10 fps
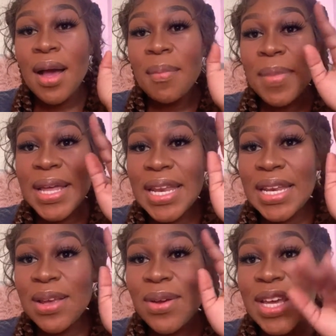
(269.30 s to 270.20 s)
But
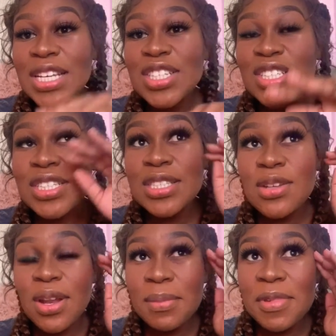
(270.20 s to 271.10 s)
anyway, she's
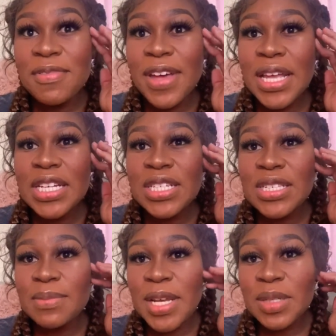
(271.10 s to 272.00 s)
gonna be fine.
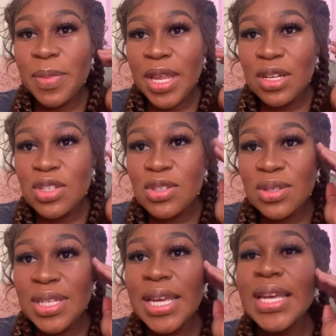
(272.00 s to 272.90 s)
She's much better
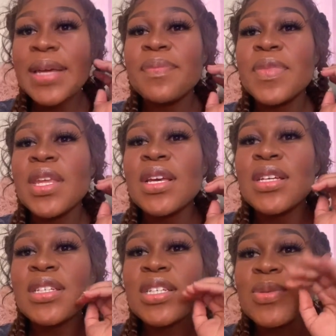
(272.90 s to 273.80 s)
today.
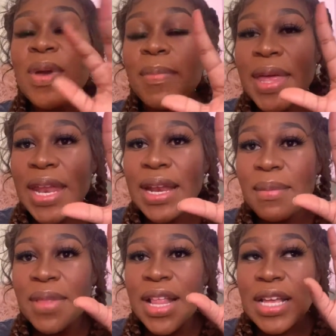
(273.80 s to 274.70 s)
She's way better than
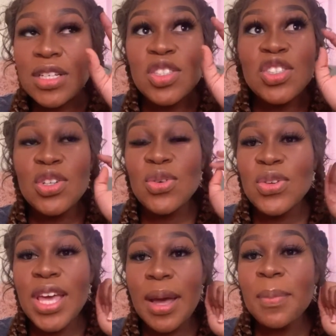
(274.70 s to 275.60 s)
I'm planning. So
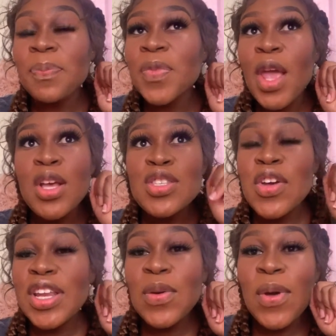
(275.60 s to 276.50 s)
yeah. So
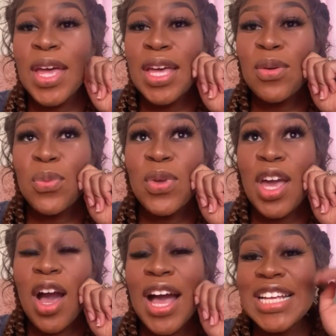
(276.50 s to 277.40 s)
anyway, we
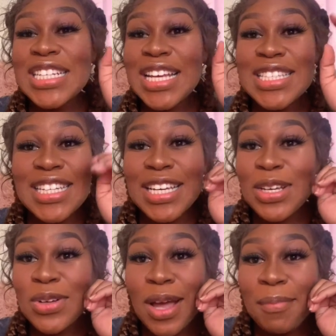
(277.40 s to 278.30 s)
are
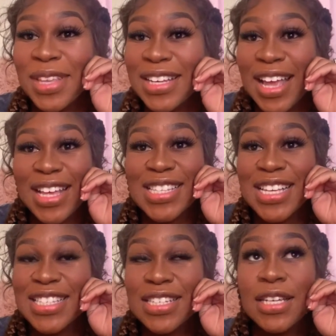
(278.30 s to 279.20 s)
adjusting. I mean, guys,
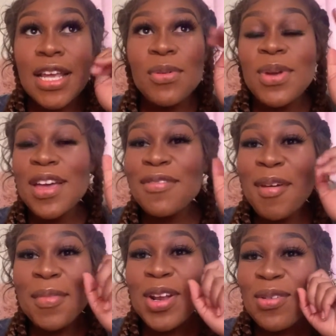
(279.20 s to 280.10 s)
as you know, we are a
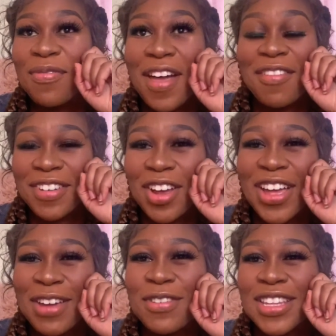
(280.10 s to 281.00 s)
family of five now.
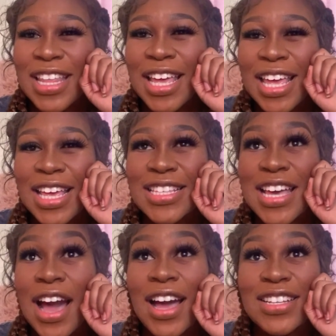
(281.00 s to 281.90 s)
Everything is
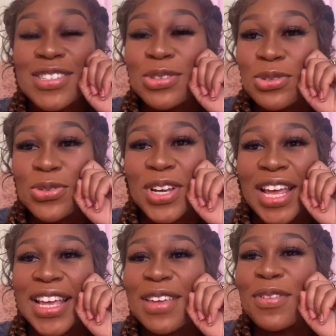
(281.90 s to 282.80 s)
hard to do.
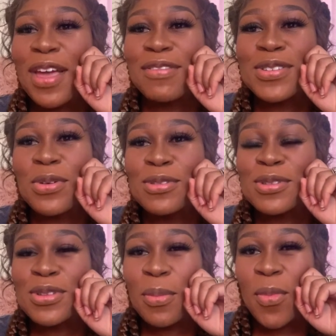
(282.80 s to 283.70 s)
Like if you have to go to
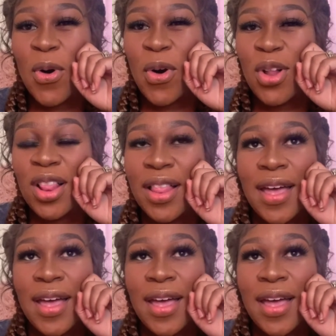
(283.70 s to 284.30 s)
the mall,